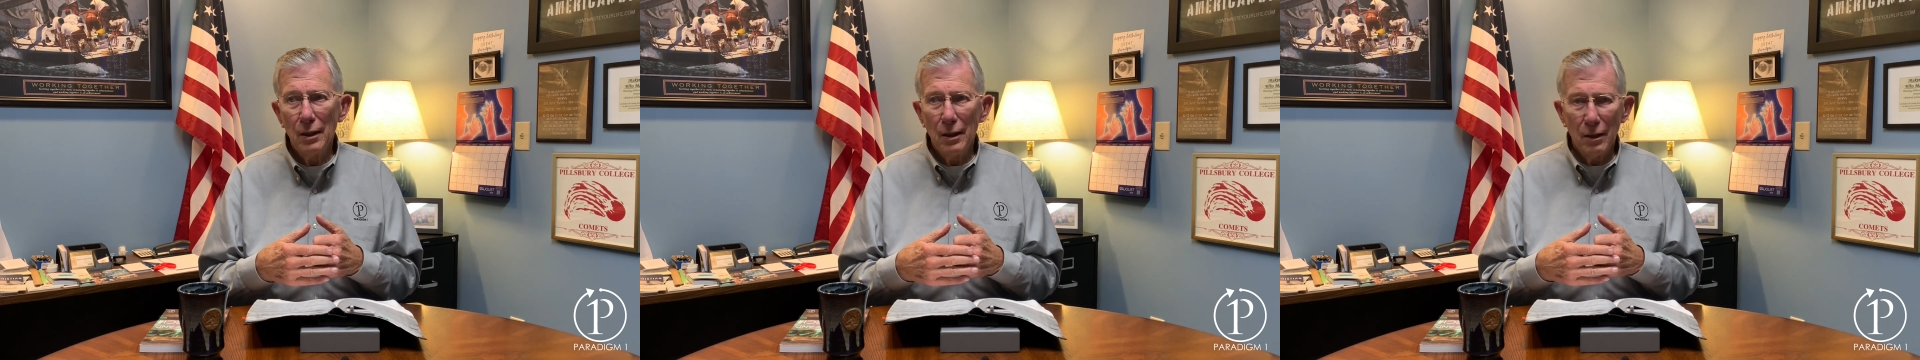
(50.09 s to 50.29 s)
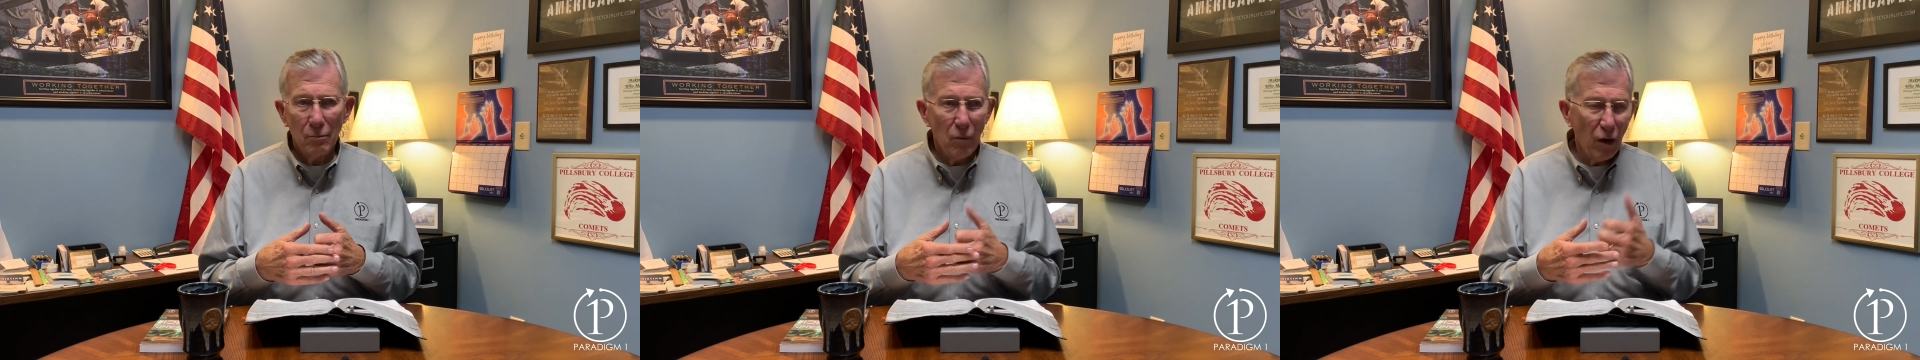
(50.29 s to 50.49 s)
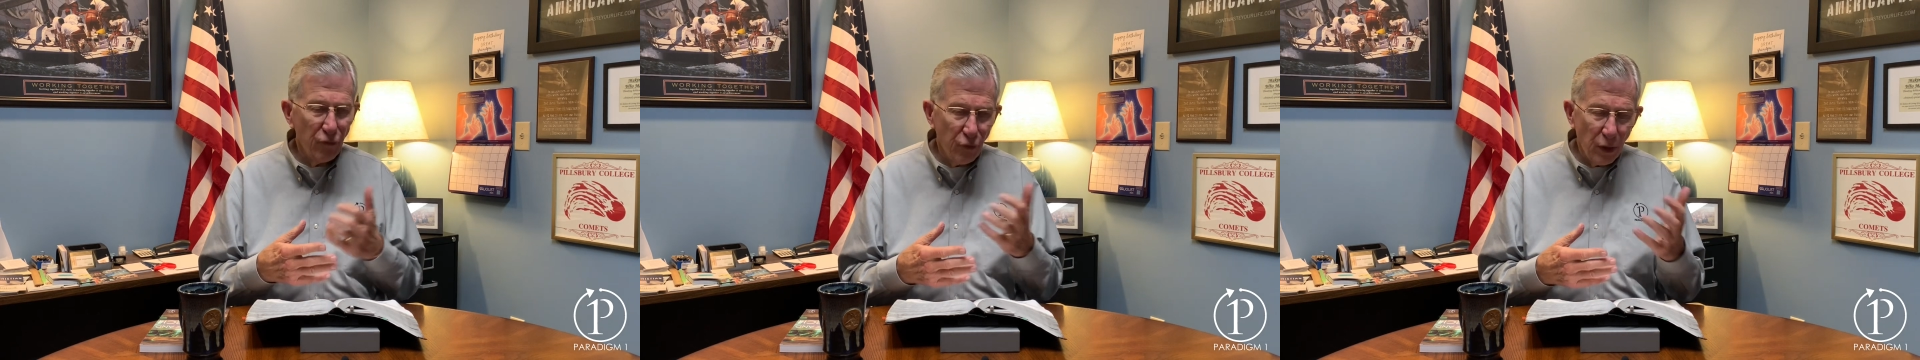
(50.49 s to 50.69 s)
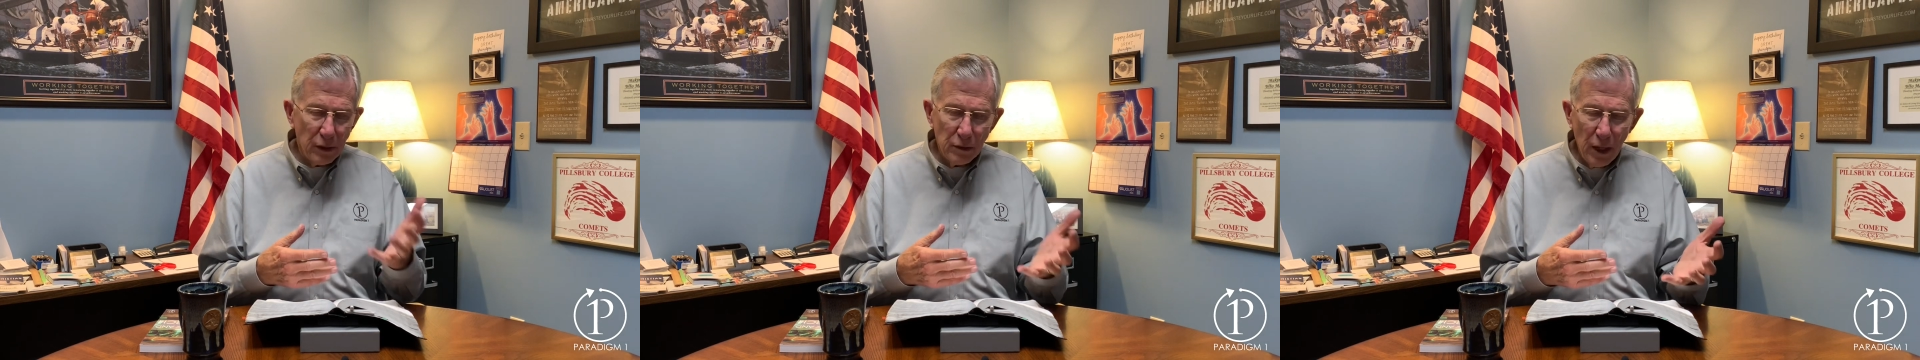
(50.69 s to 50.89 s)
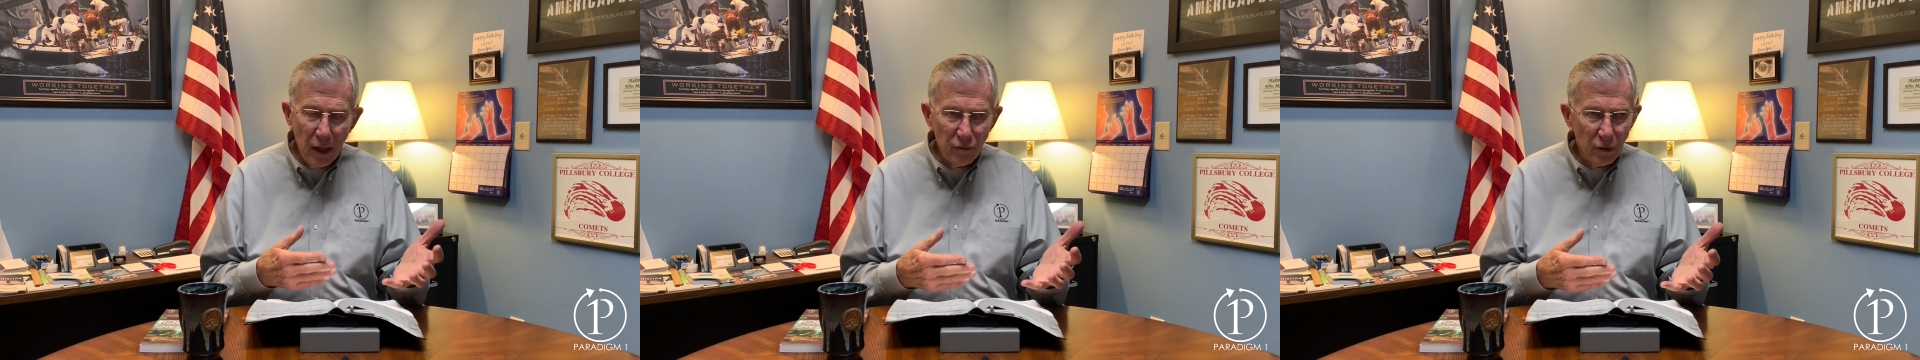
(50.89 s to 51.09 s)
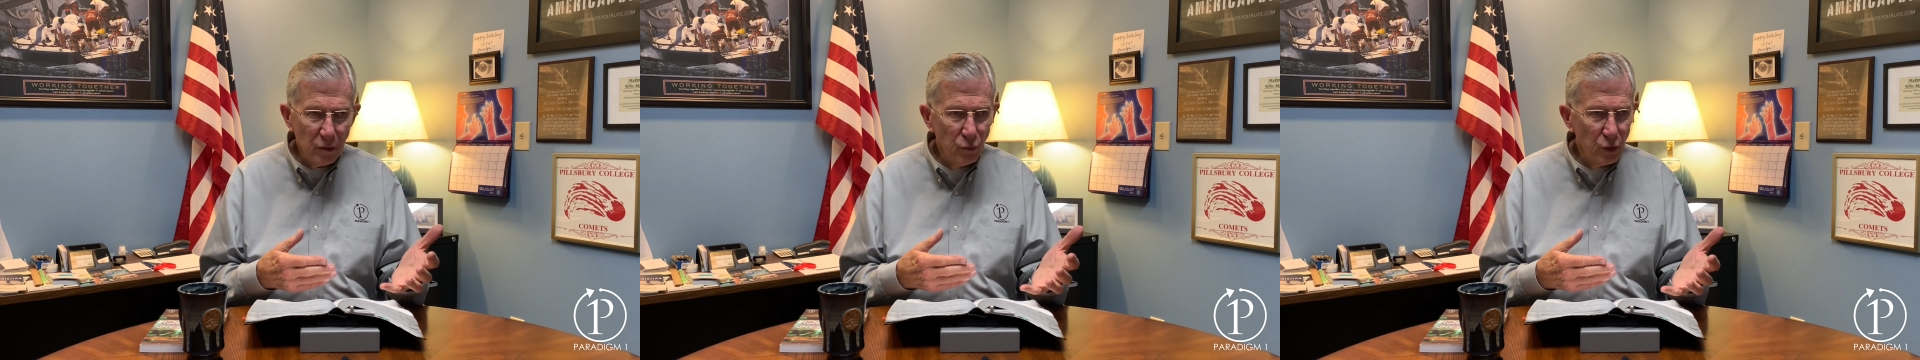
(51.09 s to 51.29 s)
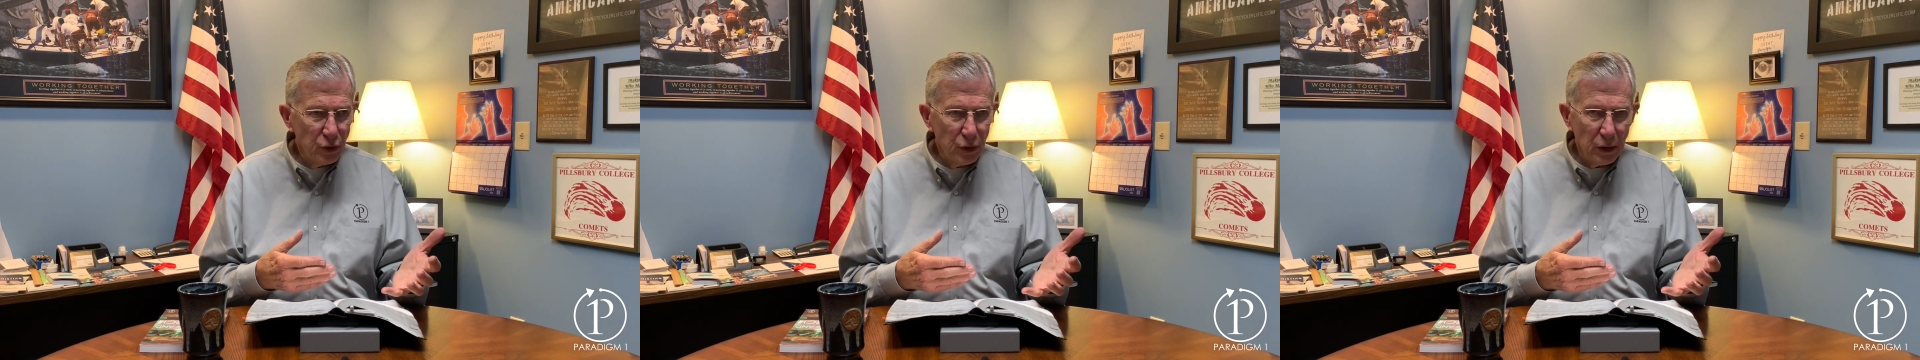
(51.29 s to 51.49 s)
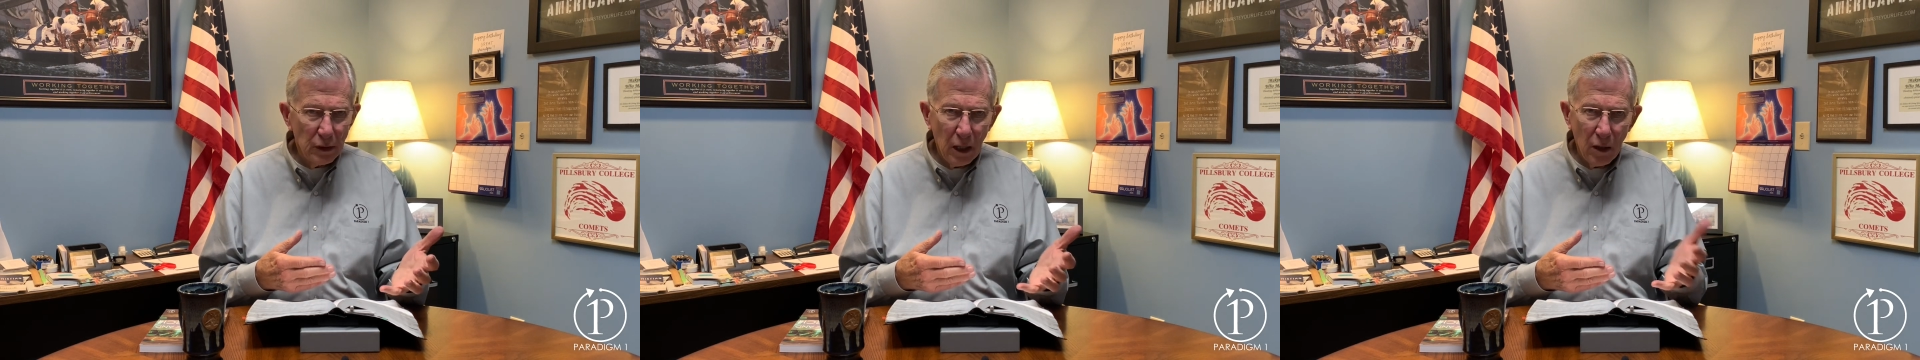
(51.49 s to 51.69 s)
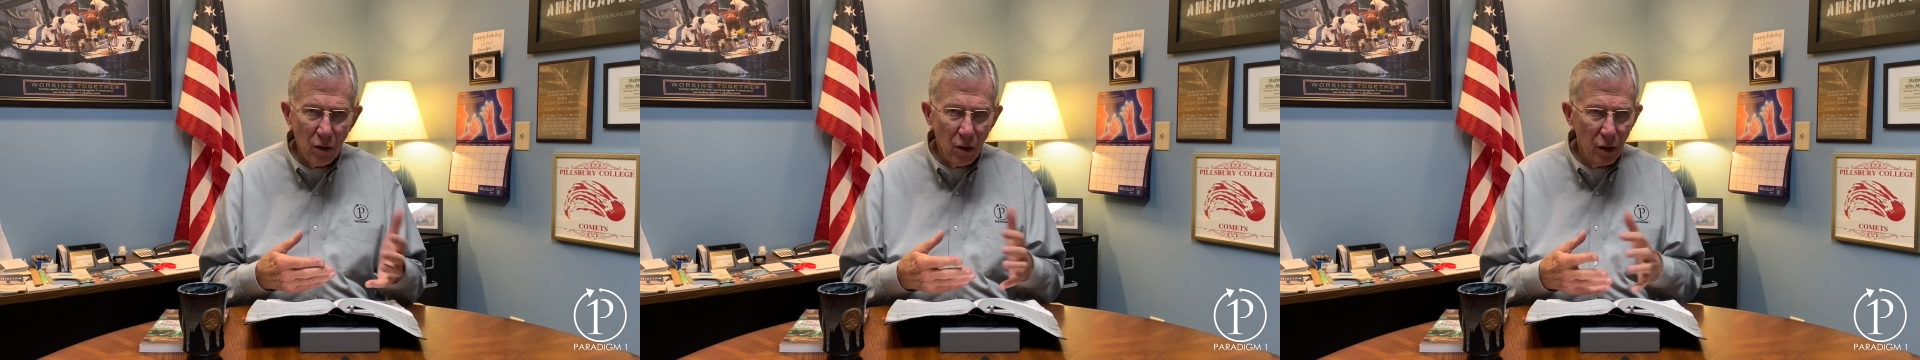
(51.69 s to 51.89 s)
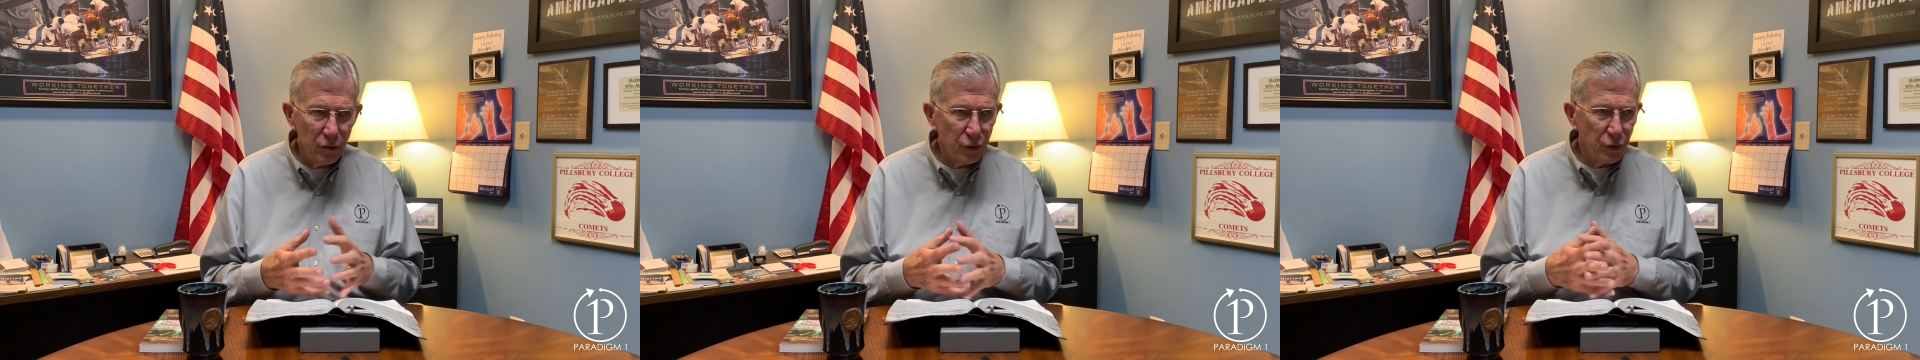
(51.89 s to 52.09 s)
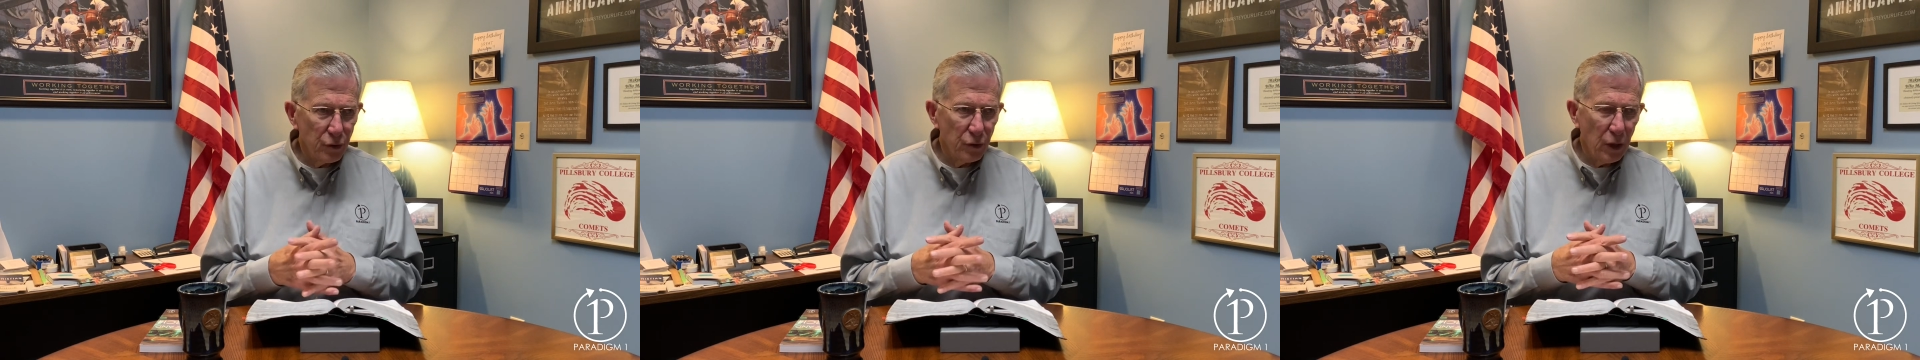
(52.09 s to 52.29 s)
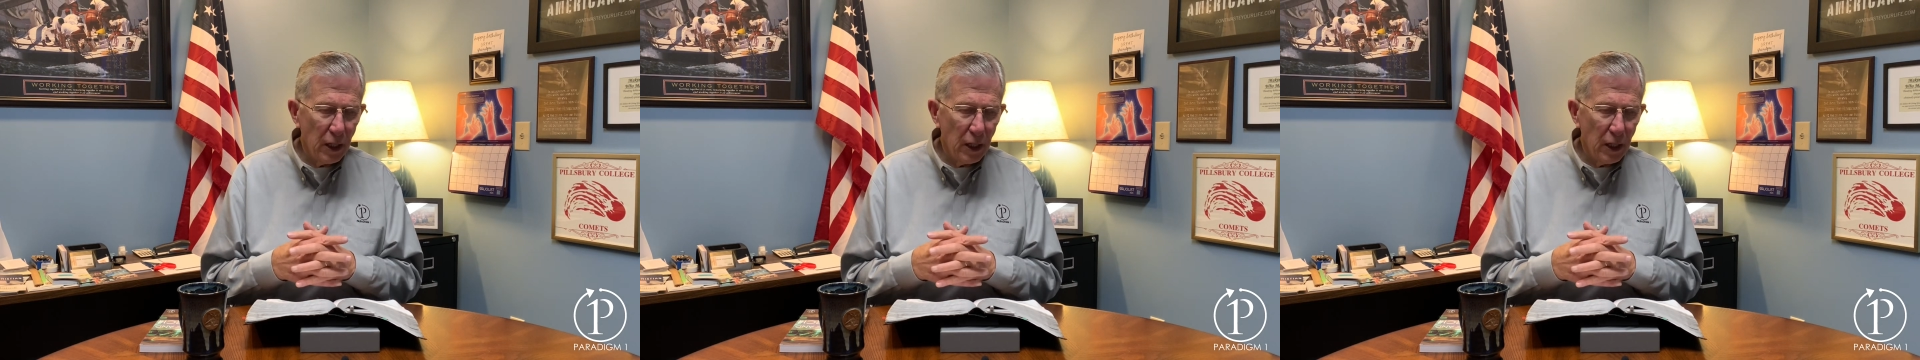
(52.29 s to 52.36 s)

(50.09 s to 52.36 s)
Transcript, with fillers: my friend David was in the altar.